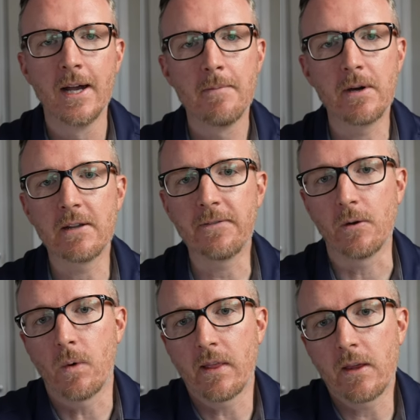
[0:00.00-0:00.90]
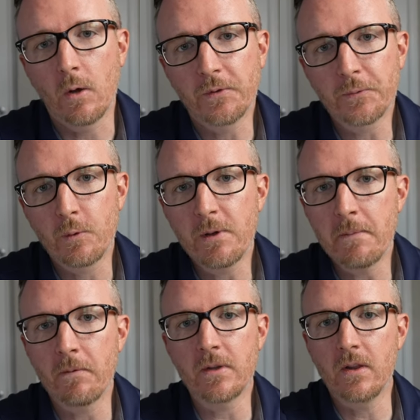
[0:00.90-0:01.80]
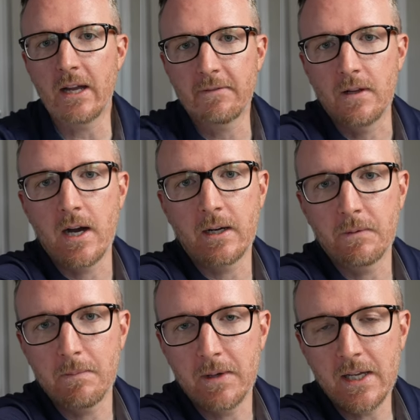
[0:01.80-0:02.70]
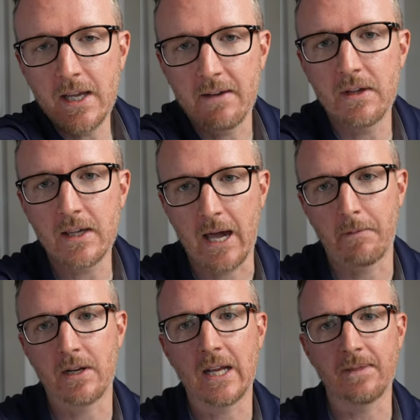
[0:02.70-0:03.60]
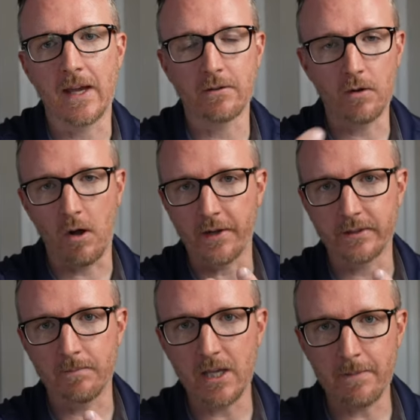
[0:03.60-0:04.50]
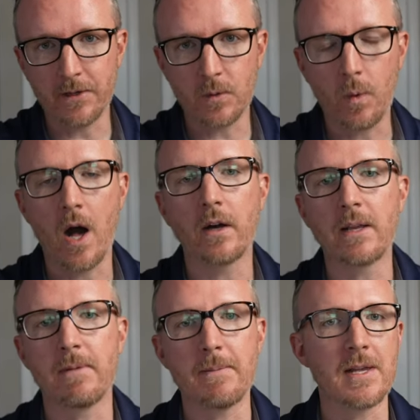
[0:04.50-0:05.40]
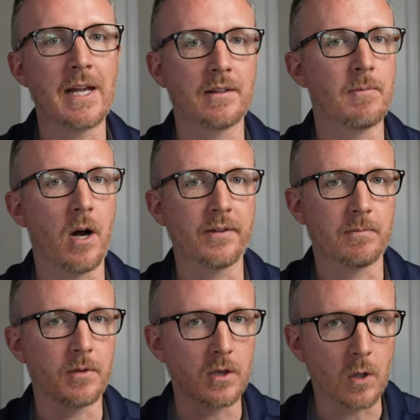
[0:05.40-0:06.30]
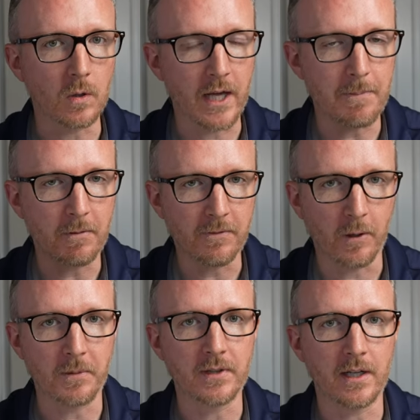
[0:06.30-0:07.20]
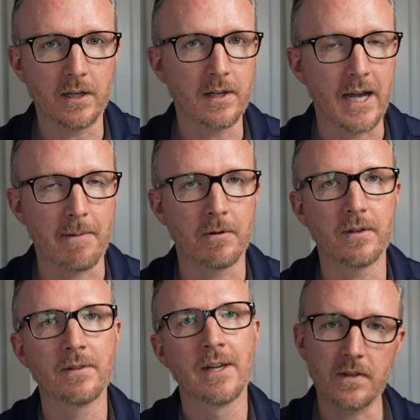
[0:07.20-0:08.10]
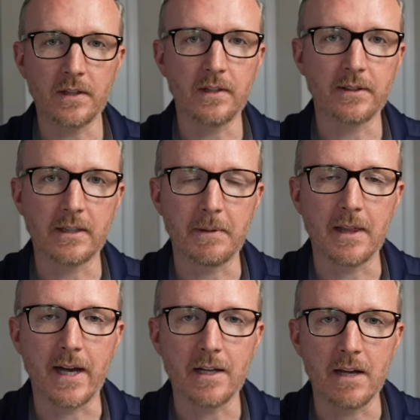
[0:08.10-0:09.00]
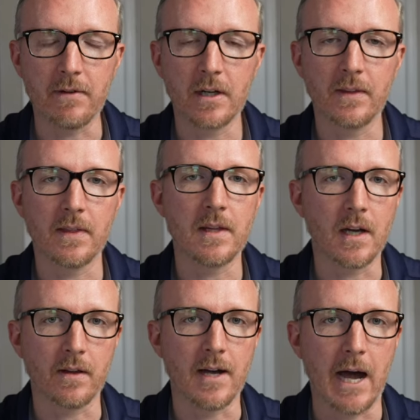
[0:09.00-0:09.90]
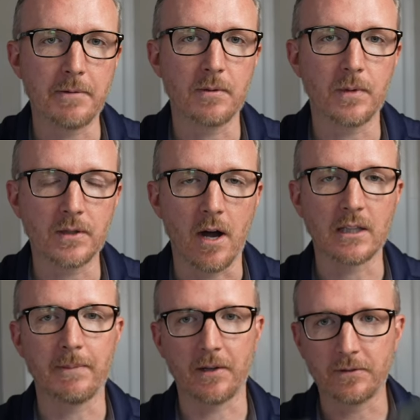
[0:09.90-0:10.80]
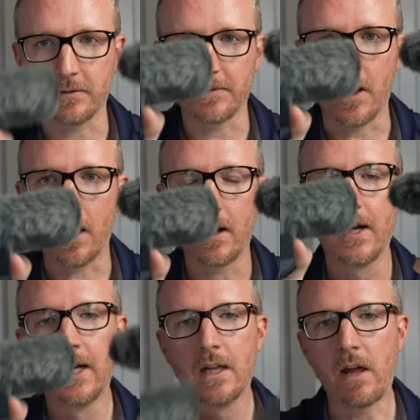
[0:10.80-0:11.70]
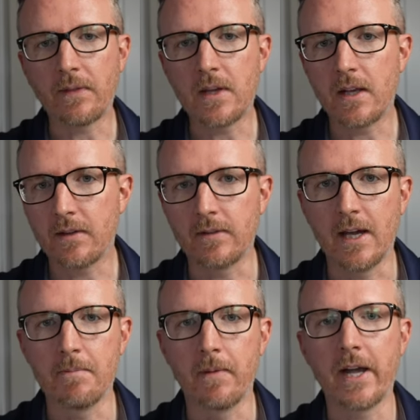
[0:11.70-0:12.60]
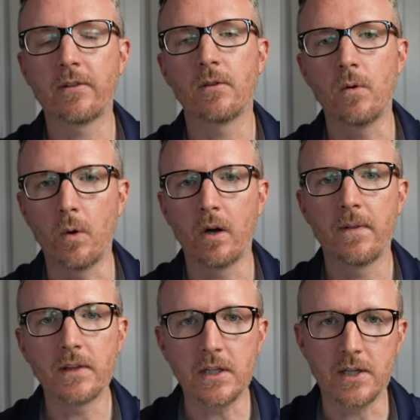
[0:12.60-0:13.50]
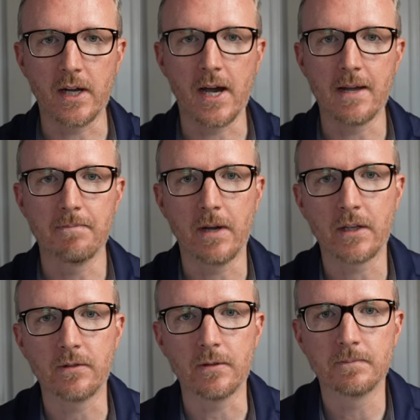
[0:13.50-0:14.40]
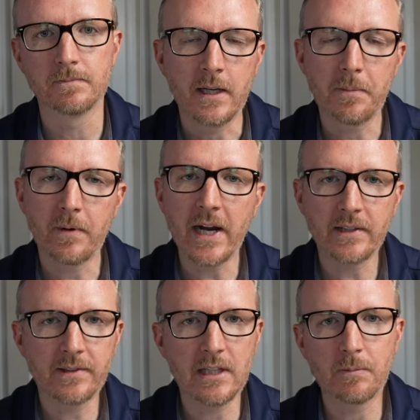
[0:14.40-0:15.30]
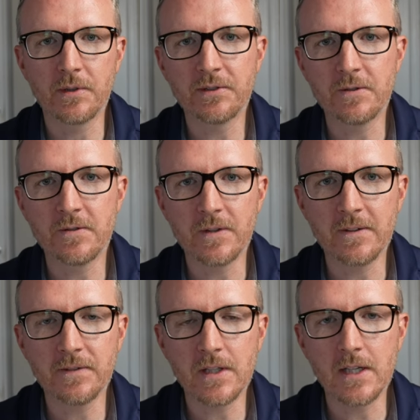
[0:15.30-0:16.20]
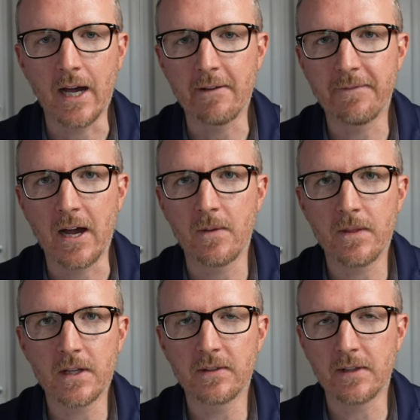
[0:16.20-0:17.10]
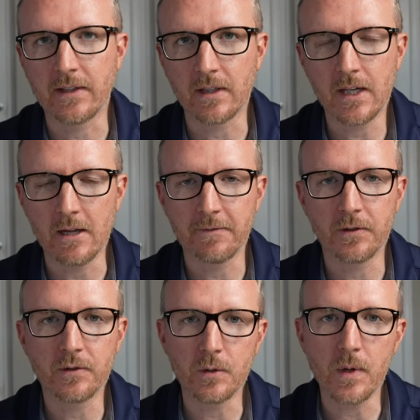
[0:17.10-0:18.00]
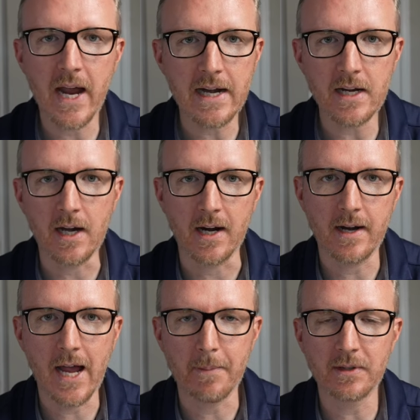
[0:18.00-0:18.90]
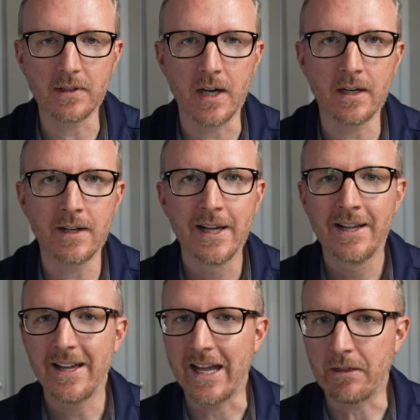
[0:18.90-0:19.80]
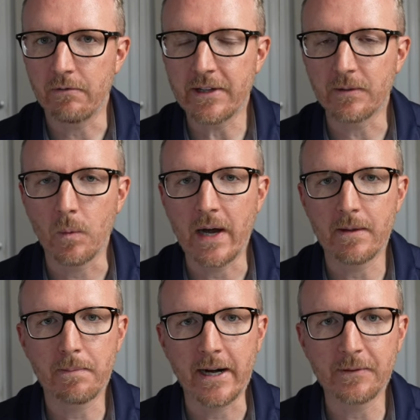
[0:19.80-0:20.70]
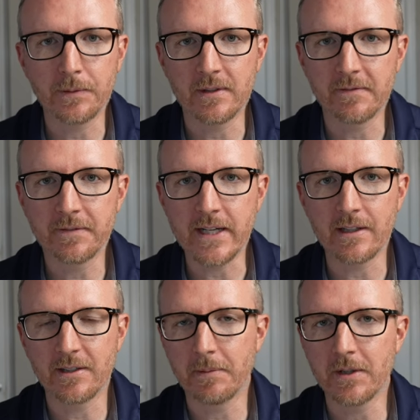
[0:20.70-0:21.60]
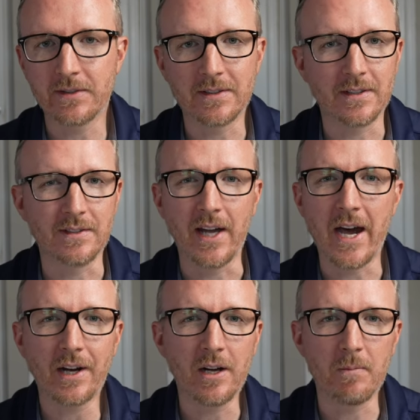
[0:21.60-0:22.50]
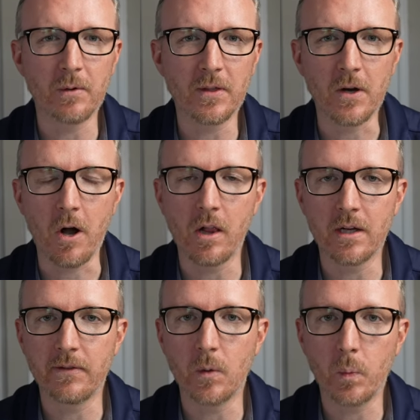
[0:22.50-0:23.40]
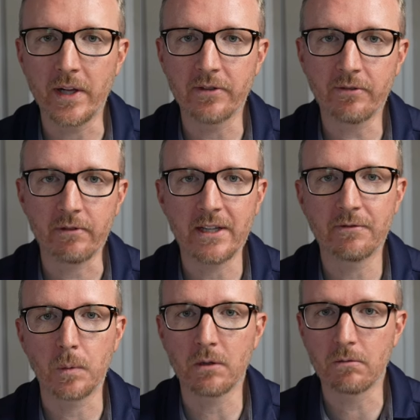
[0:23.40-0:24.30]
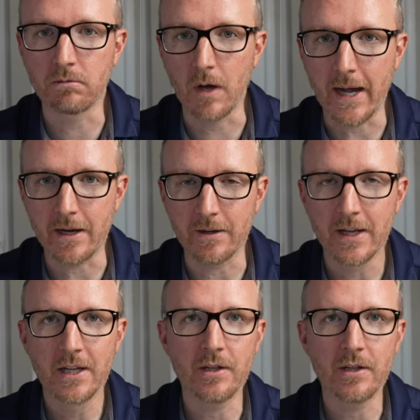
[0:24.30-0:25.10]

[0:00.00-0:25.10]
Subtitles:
But if you're one of the old school people, you like vlogging with a big heavy camera to get that awesome image quality, maybe get some awesome low light performance out of your cameras. This thing's gonna be a lot heavier than the other options we talked about so far, like the ECM mics or the DJI Mic 2. Now, price I said was $250. I found this as a kit for $280 on Amazon. And the reason why the price was inflated is because it does not come with all of the windscreens required.